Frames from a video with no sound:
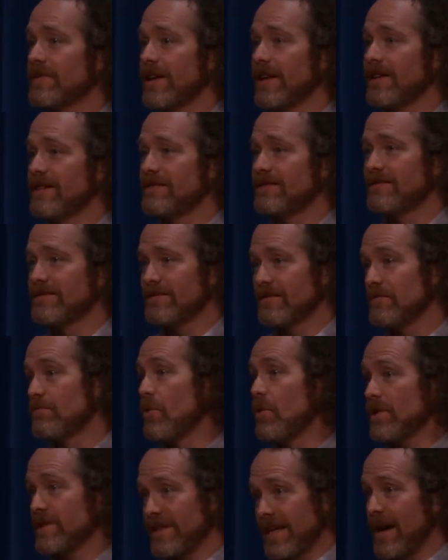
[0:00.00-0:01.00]
And the
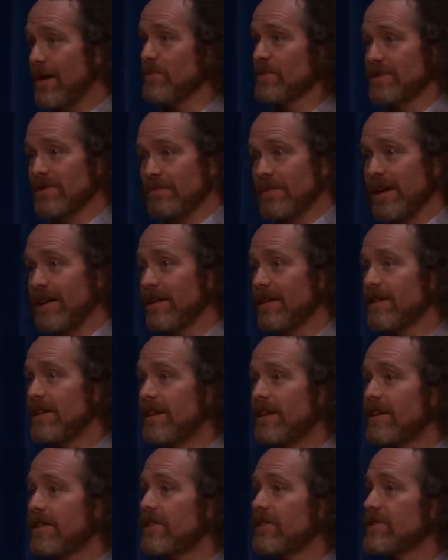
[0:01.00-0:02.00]
more samples, the better.
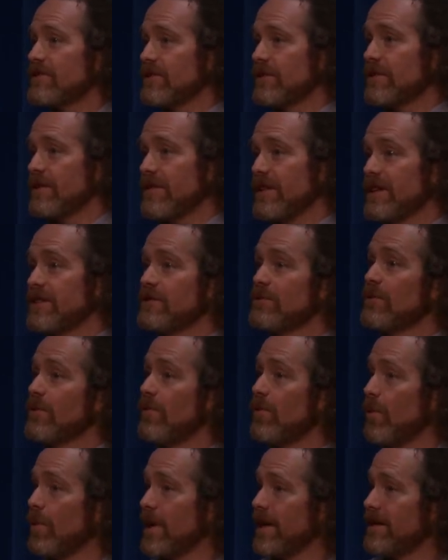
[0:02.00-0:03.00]
There's certain things you
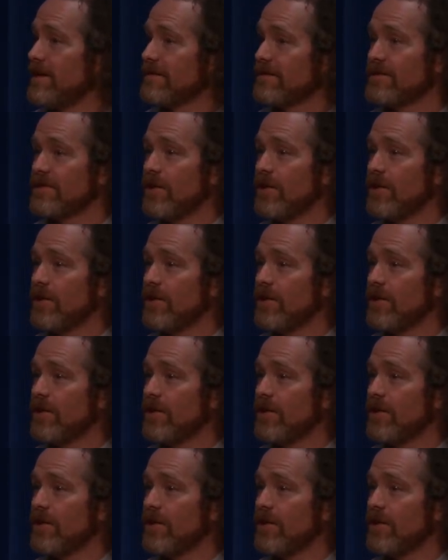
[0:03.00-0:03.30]
avoid.